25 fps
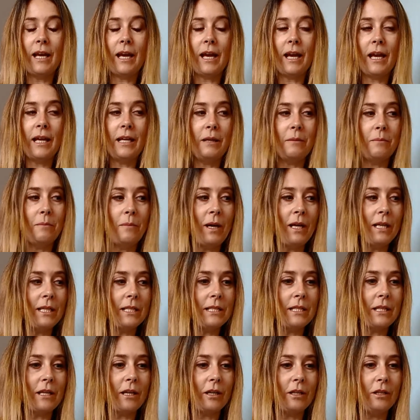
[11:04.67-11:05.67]
and it might
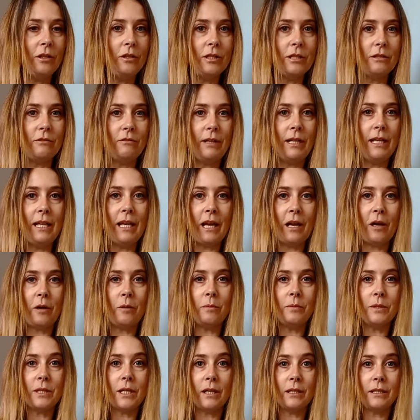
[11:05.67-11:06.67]
start you to really
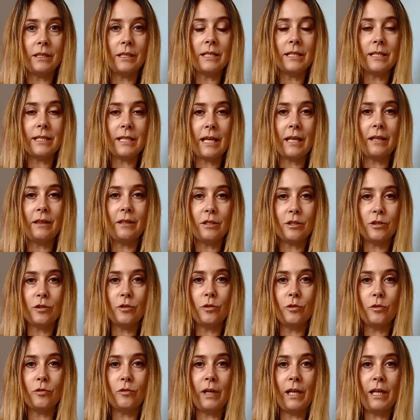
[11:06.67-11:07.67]
help to understand the
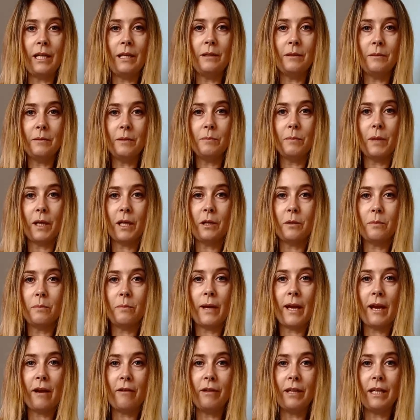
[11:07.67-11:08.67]
story by
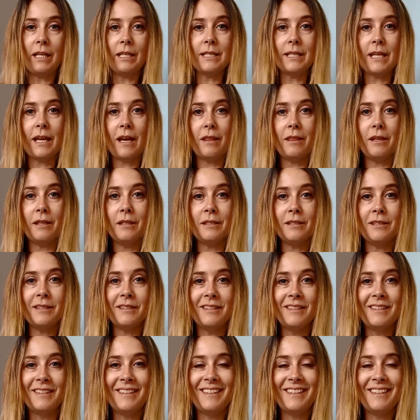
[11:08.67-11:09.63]
comparing it to others.